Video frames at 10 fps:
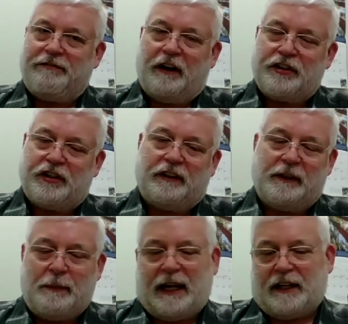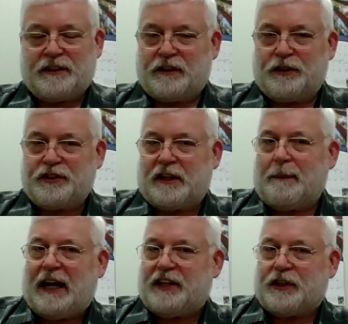functional demands. Those are the
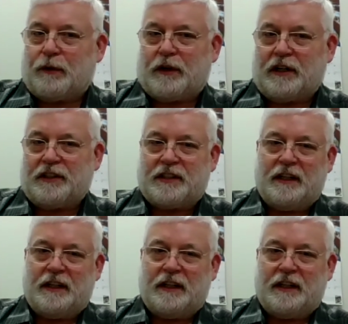magic words,